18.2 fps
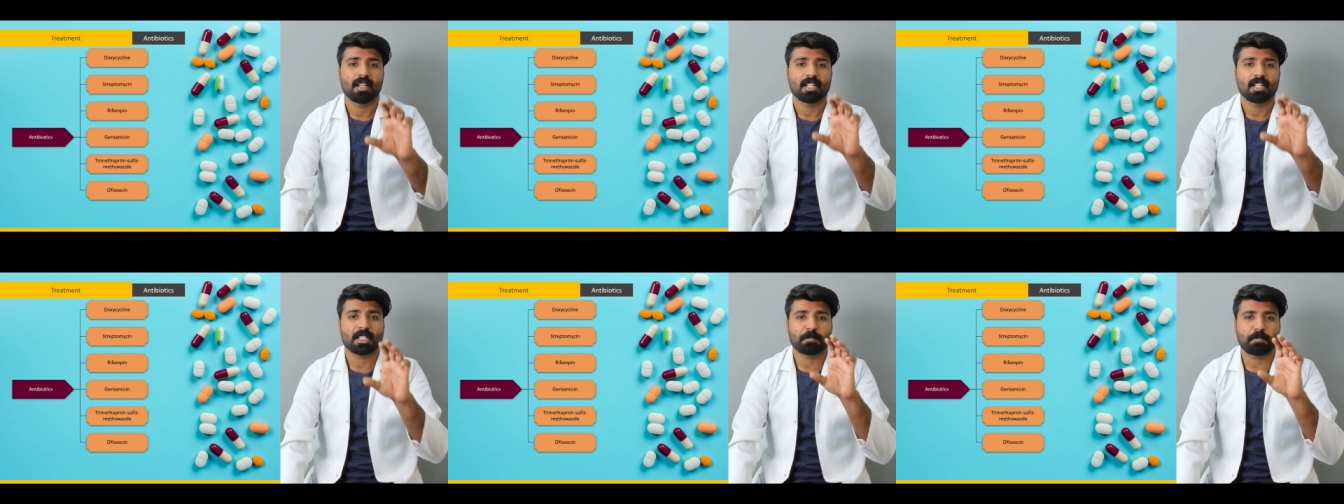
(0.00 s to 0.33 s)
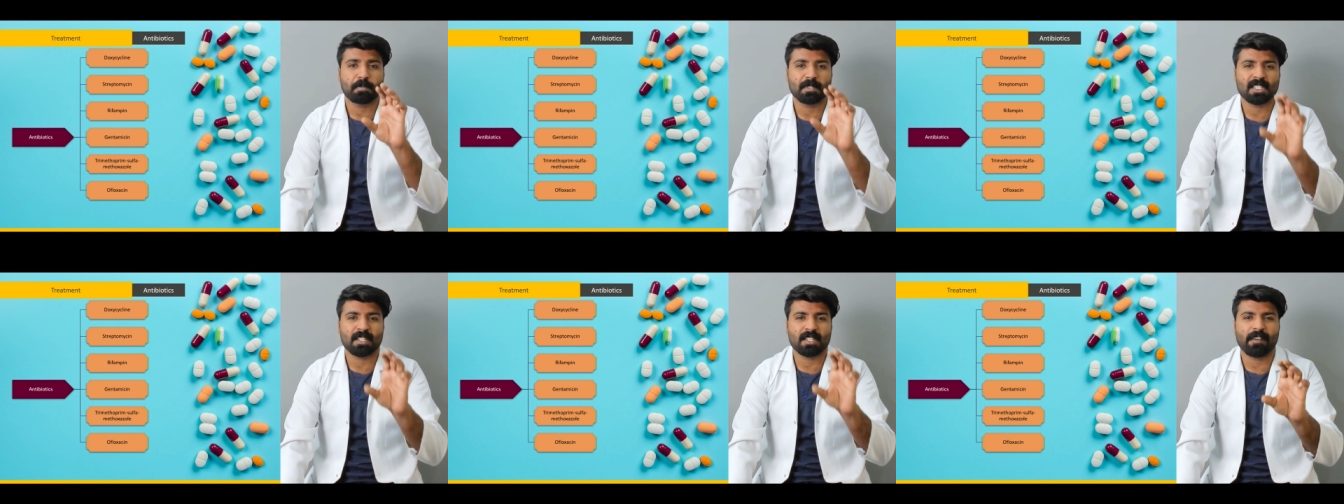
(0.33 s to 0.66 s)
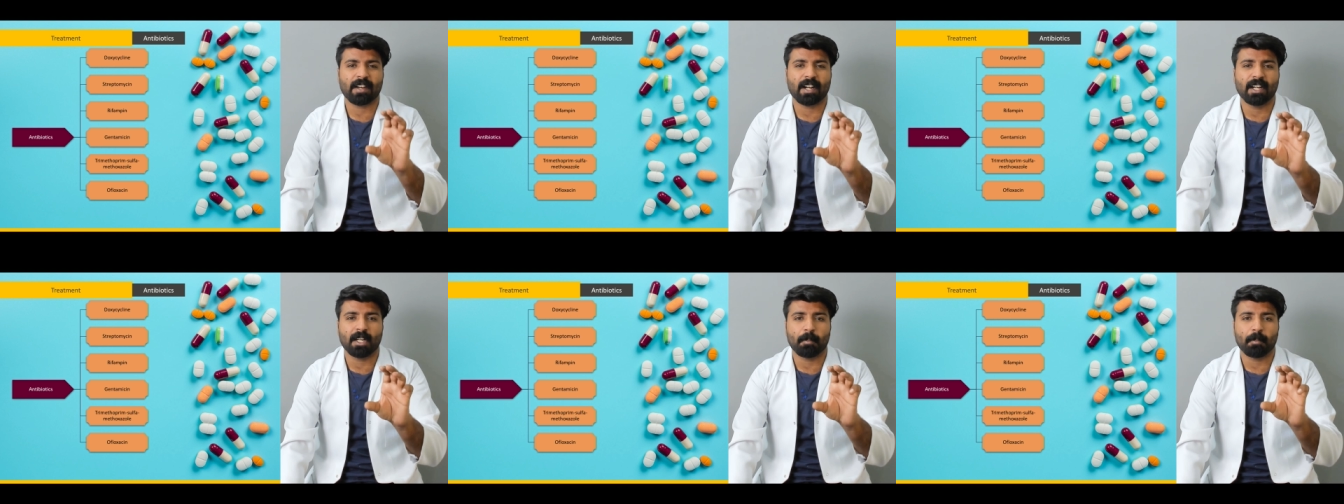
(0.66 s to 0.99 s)

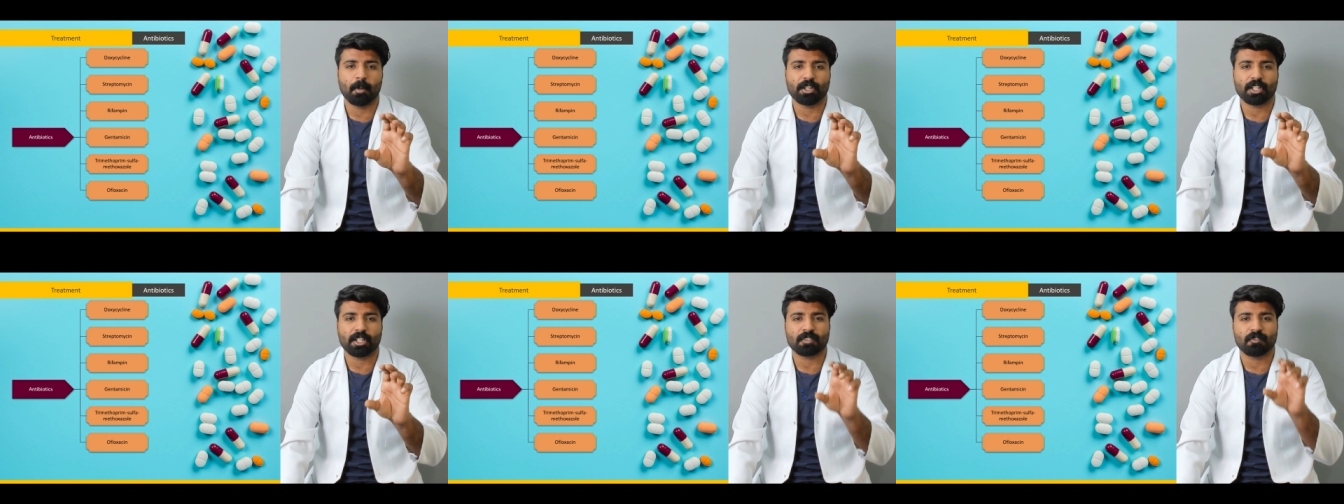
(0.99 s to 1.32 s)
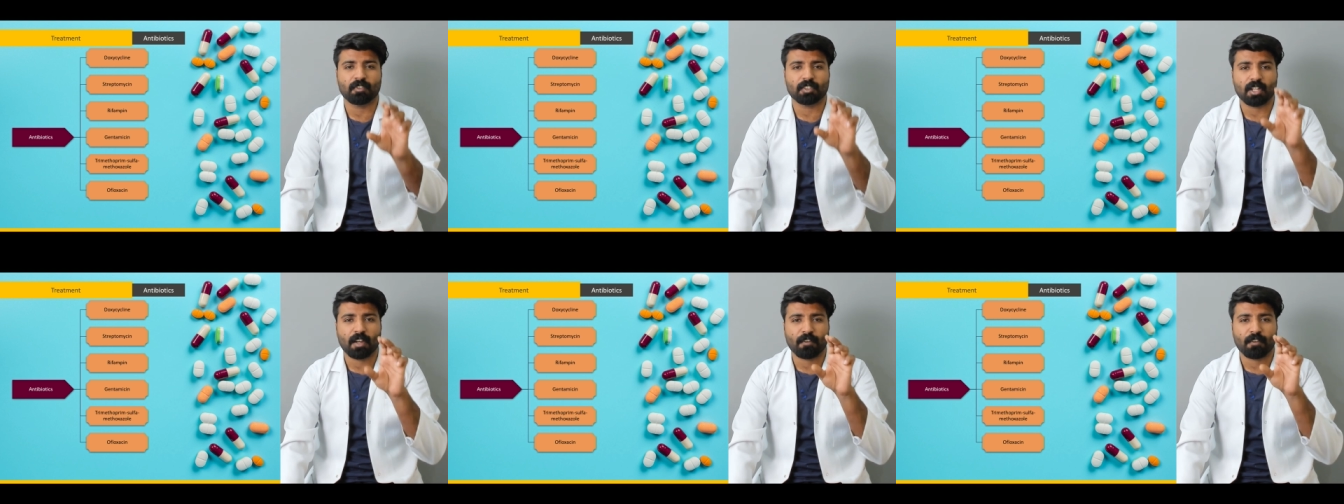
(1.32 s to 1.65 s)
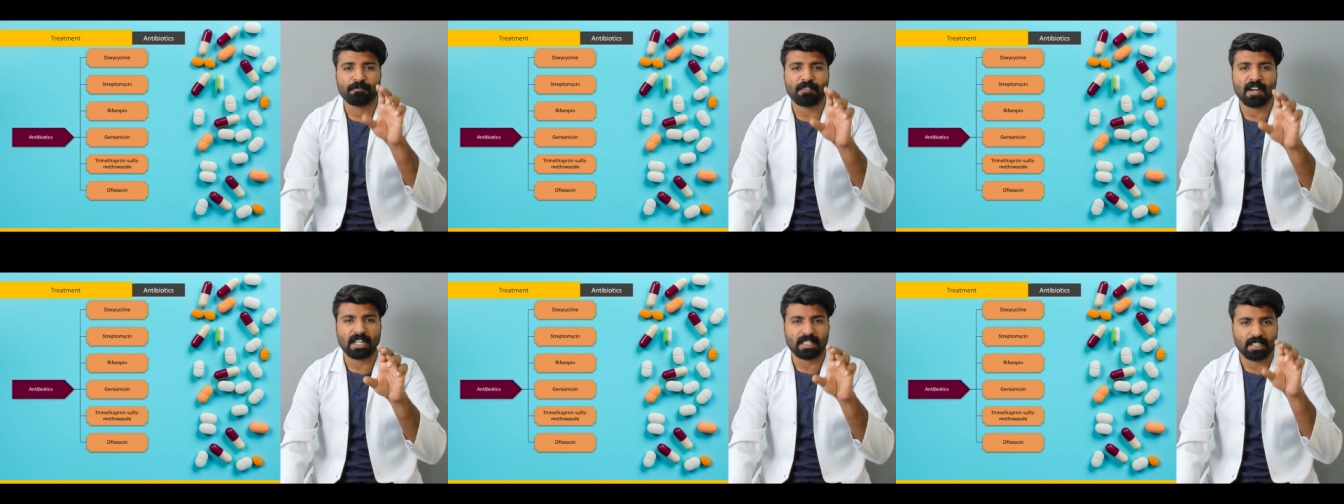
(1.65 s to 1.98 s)
specific antibiotics which
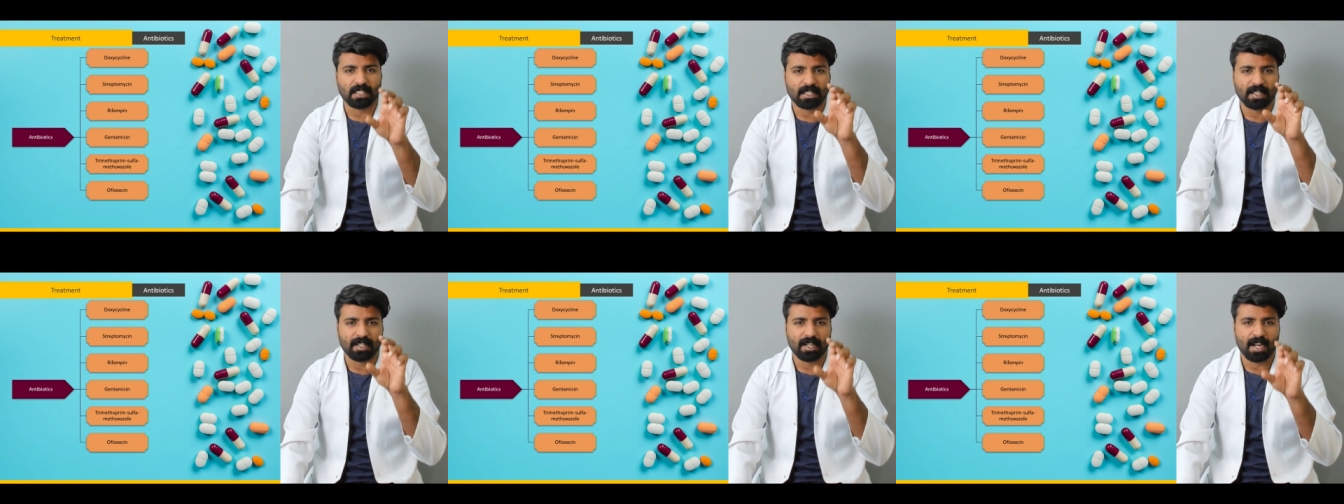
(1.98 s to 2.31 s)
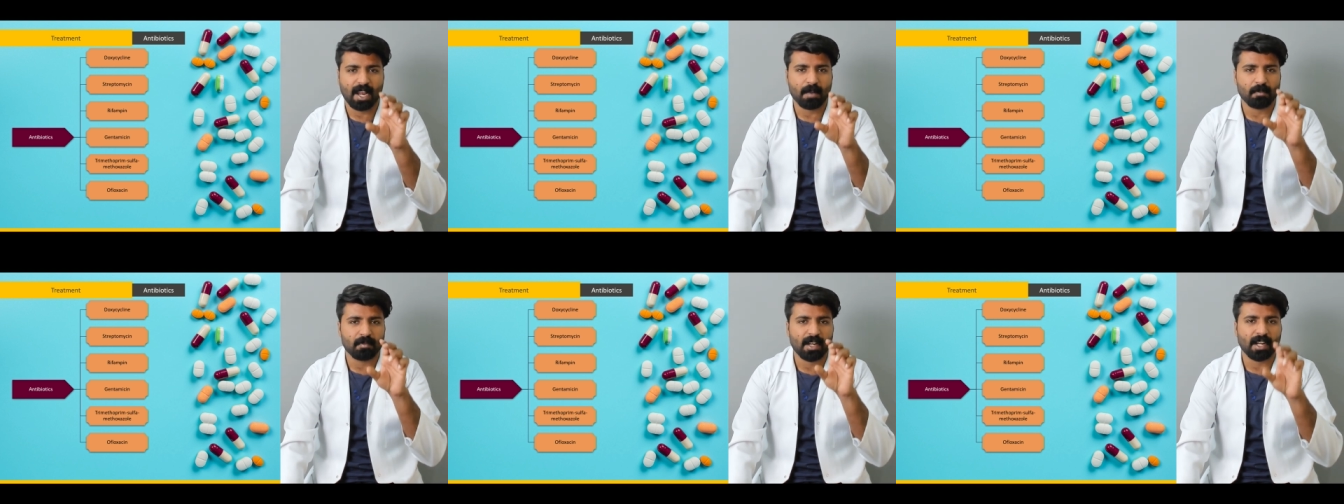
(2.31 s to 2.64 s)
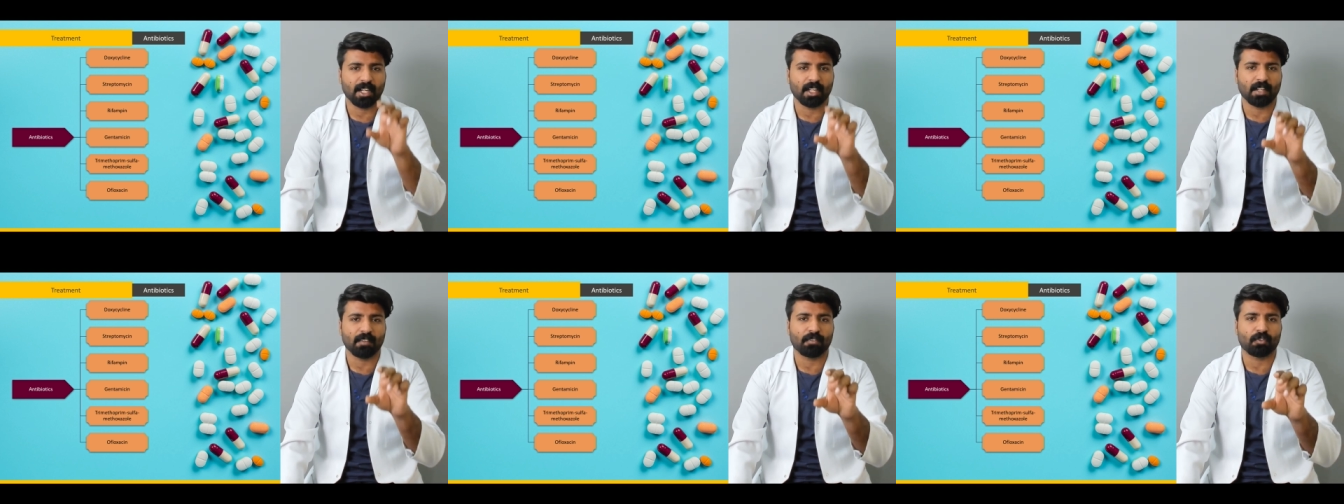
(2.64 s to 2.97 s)
affect the
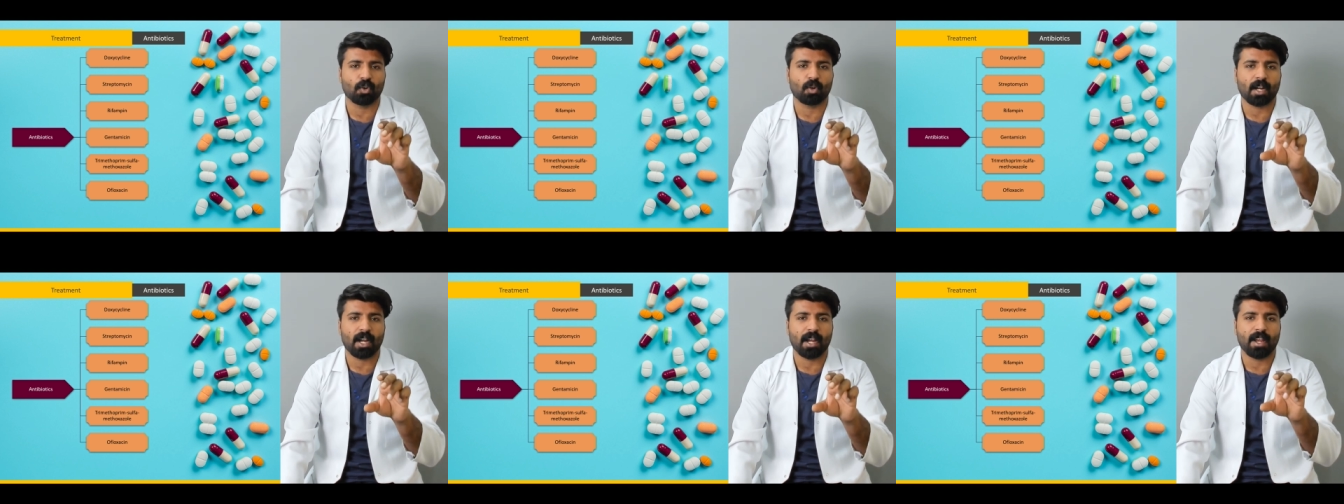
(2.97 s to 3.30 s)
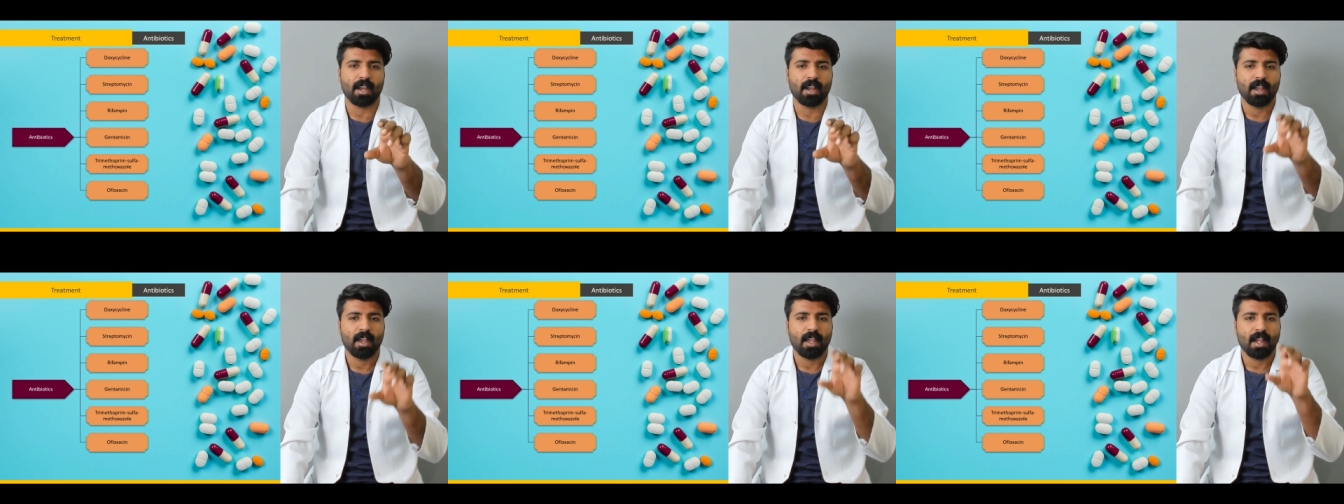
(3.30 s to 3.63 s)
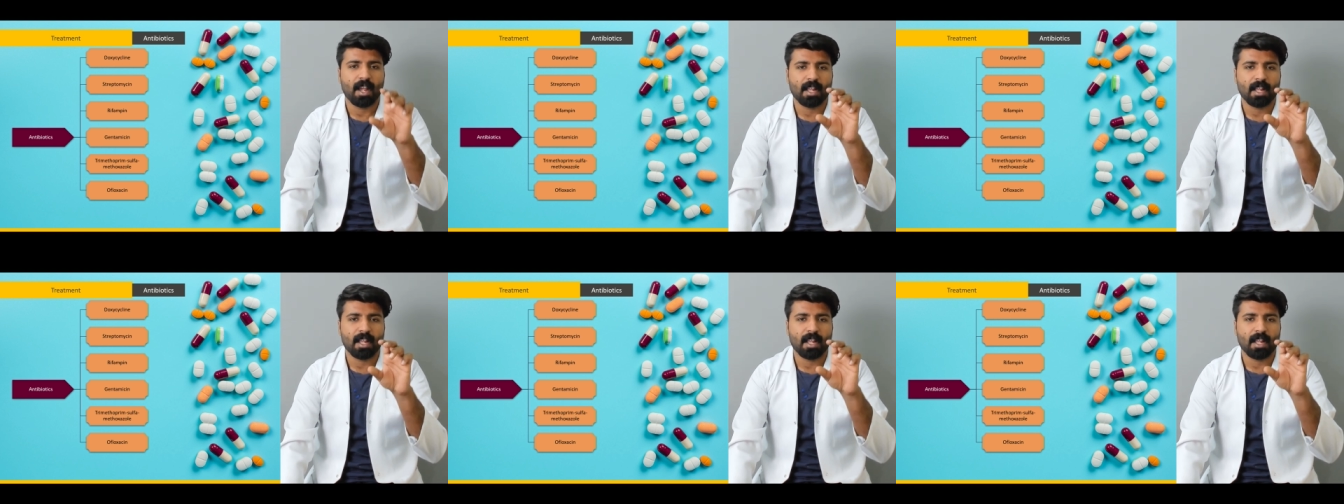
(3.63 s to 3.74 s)
gram-negative cocci